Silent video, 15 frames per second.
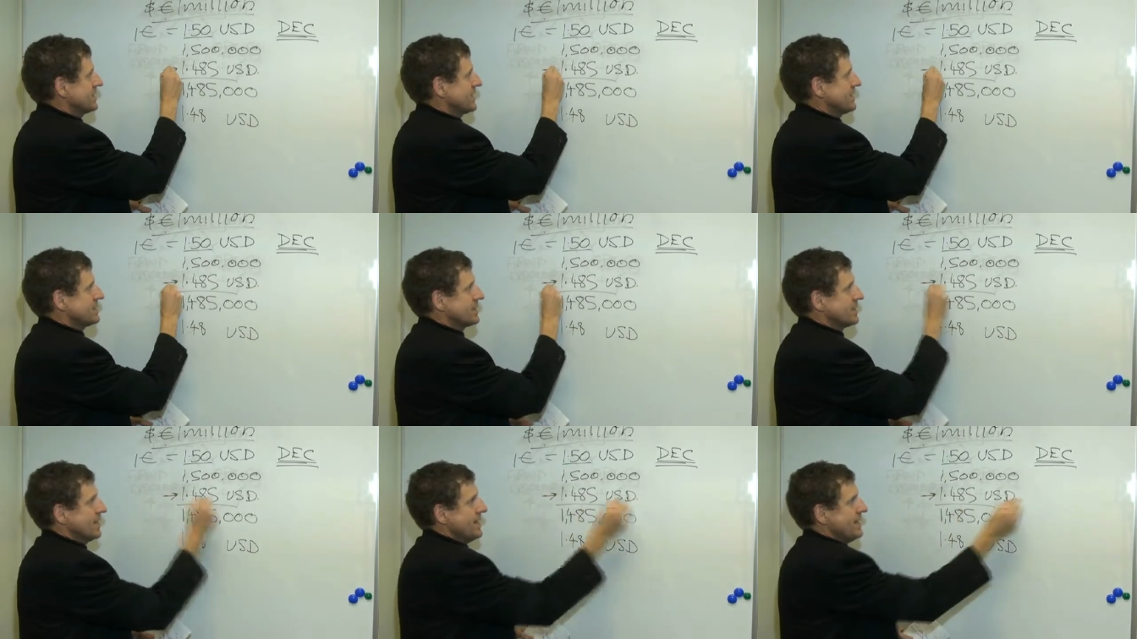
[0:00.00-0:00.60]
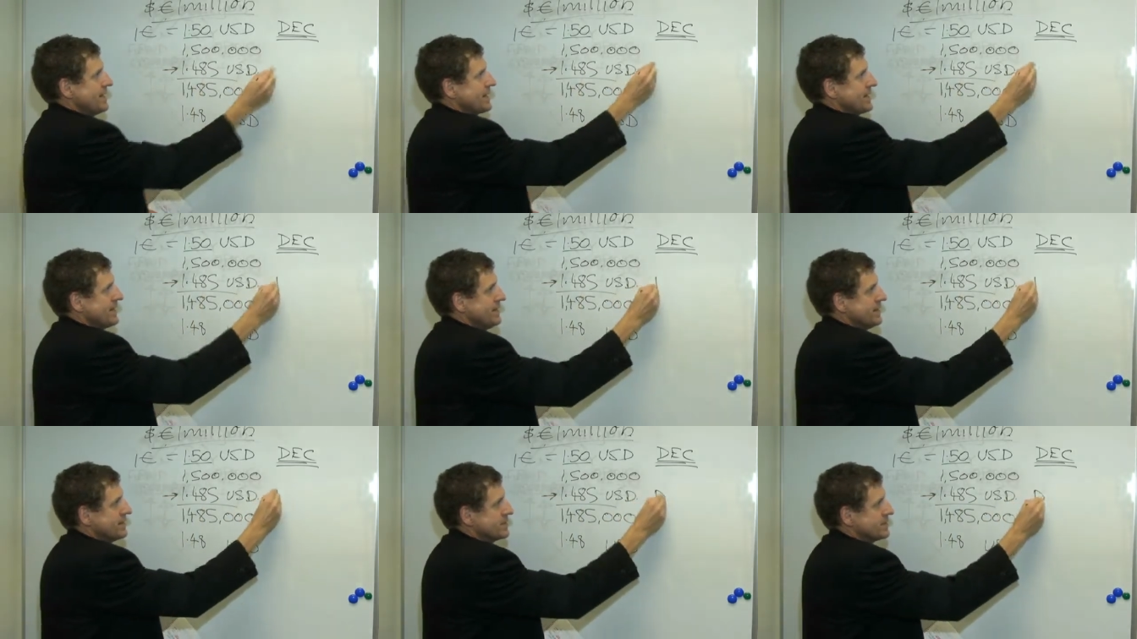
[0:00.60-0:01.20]
us in today
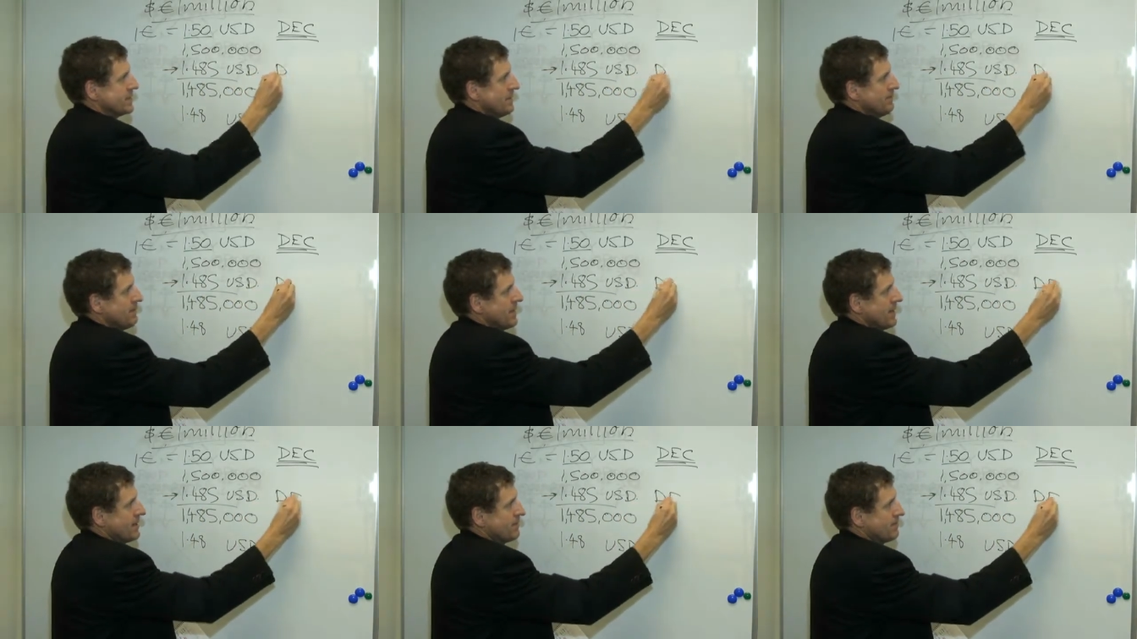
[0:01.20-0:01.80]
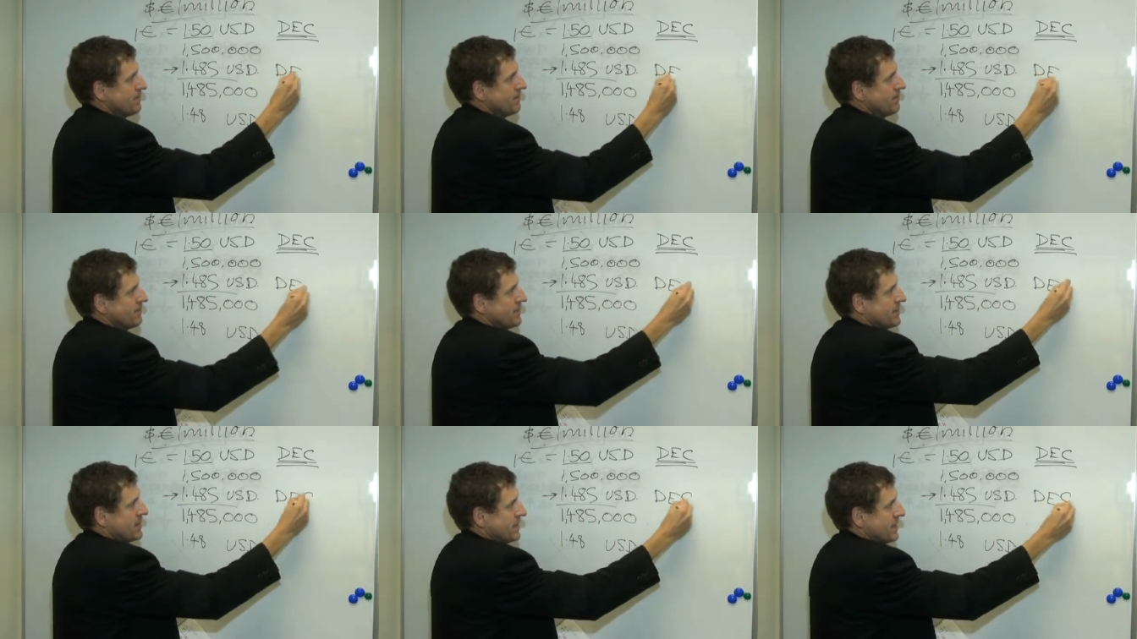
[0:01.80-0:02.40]
in December,
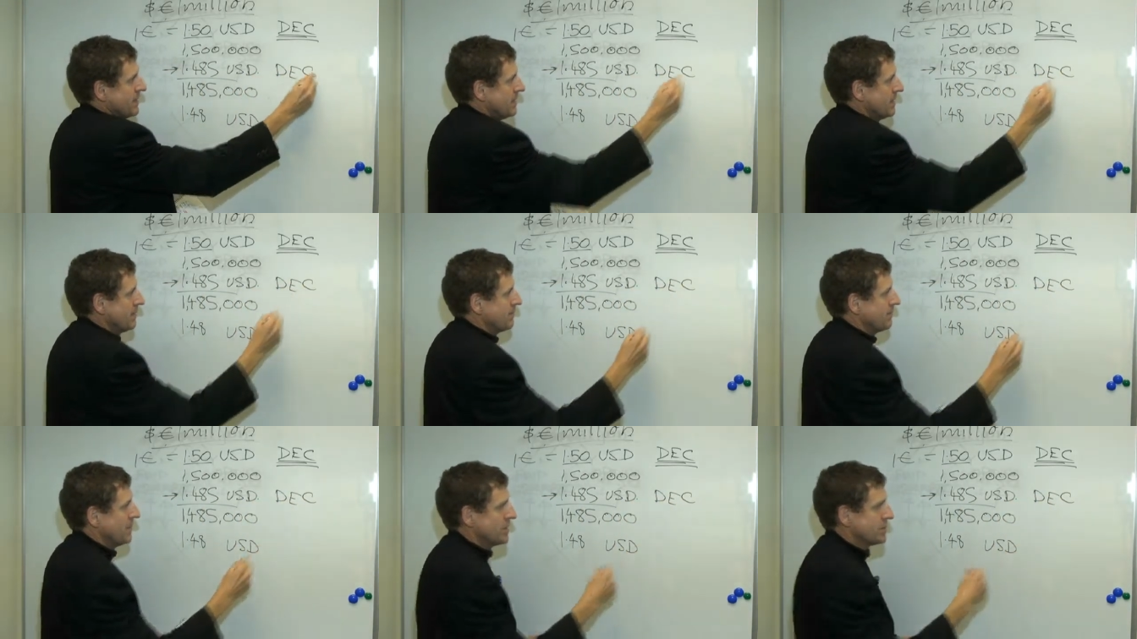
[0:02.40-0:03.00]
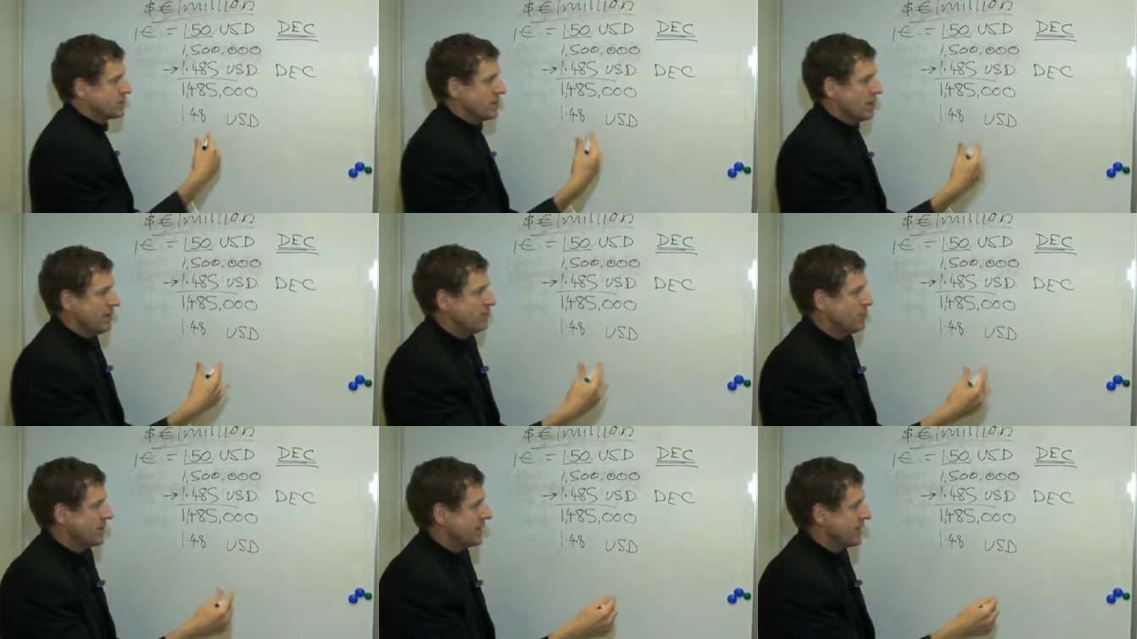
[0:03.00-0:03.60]
by the
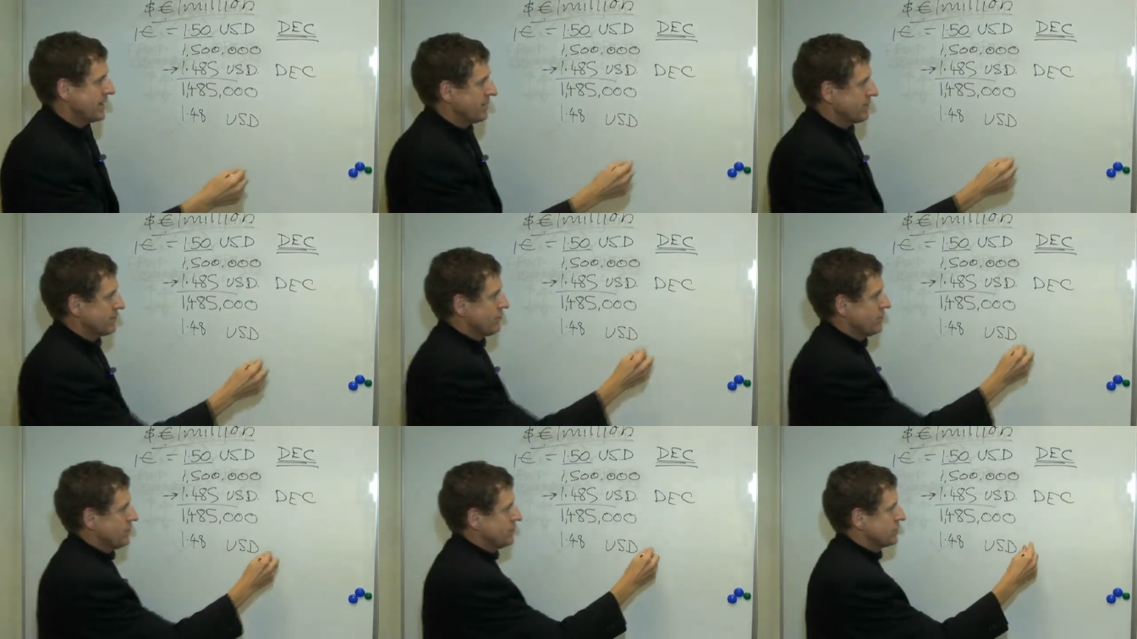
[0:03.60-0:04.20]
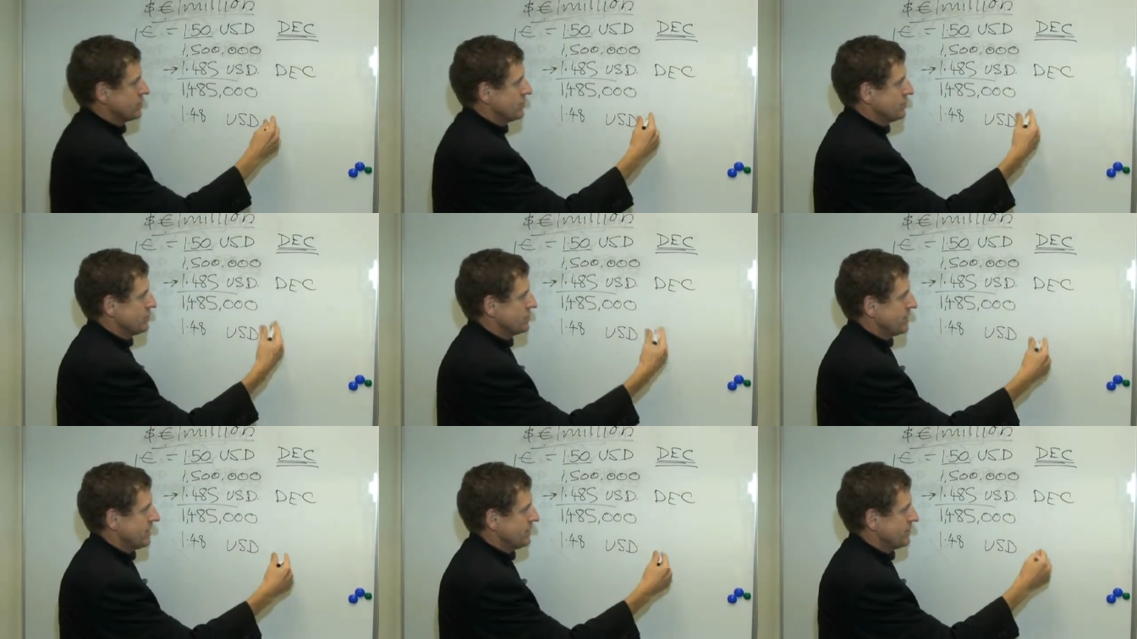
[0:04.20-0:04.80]
time we get through to
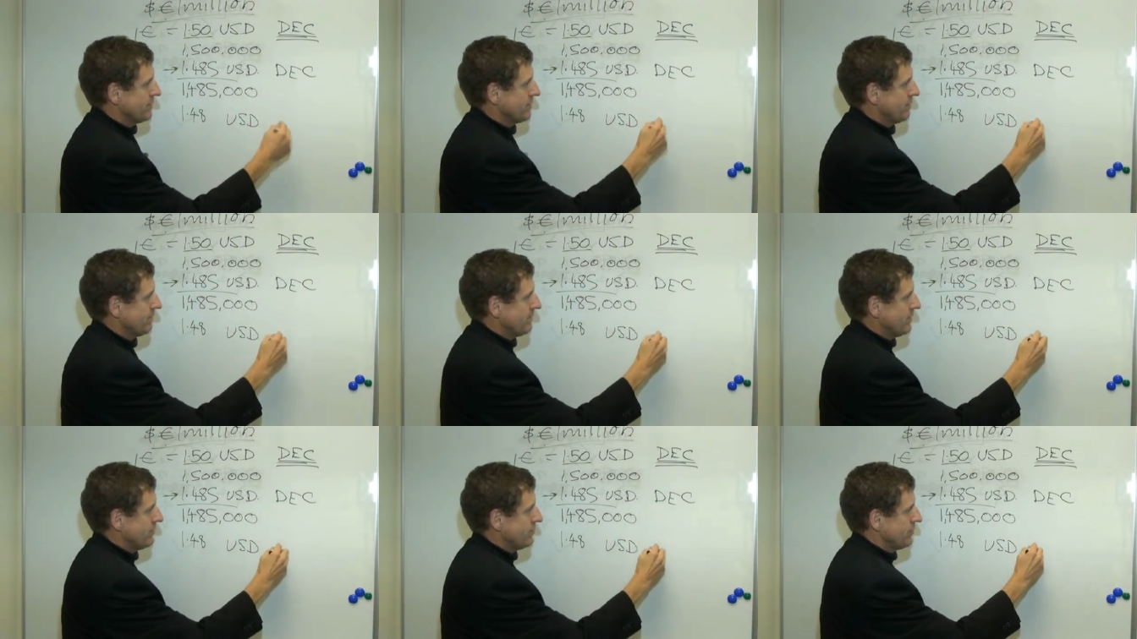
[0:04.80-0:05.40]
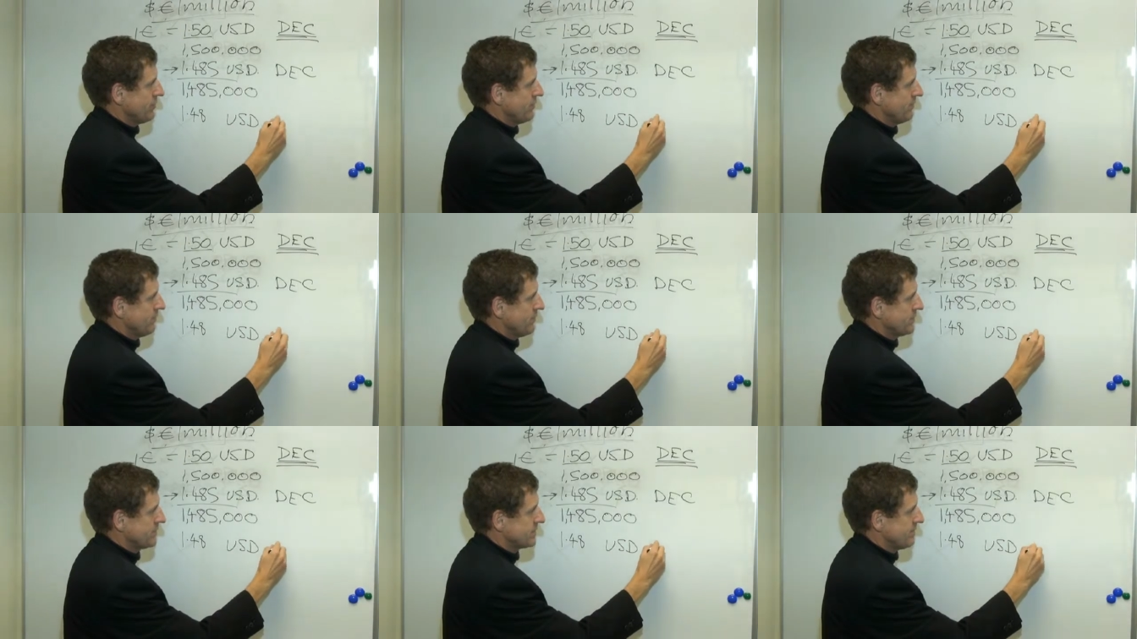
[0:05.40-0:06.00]
January and February, the
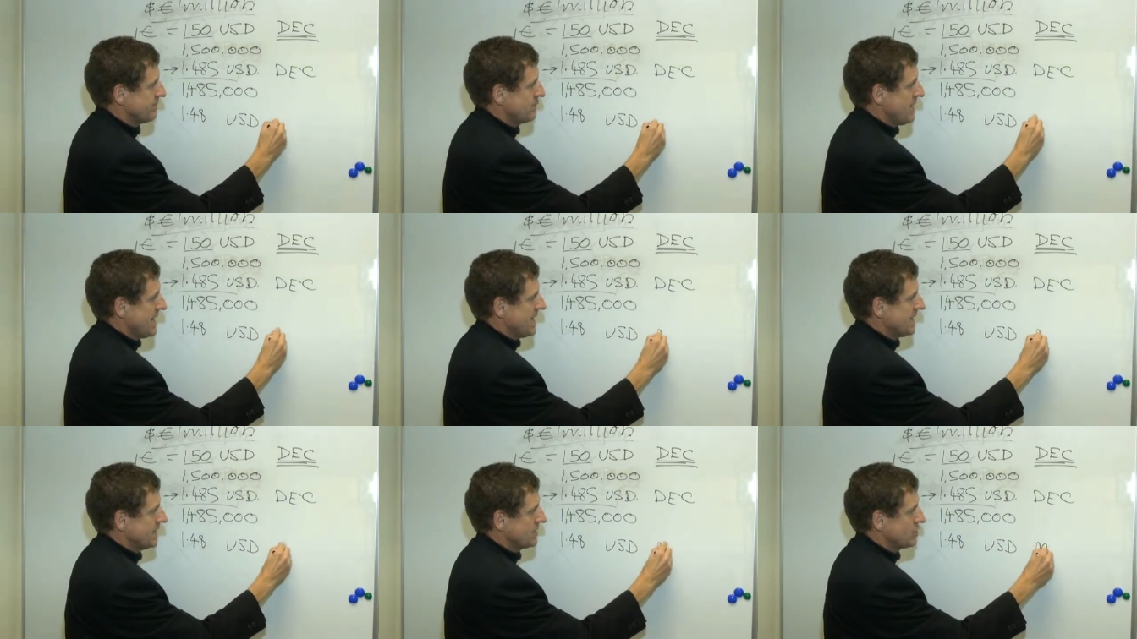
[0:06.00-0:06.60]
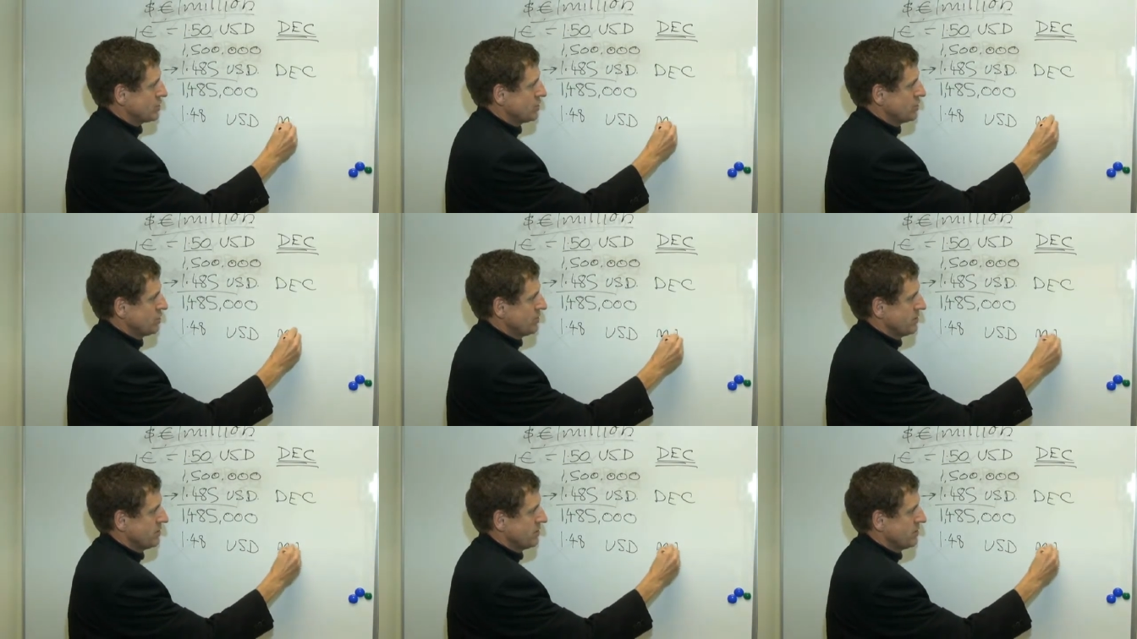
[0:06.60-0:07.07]
1st of March,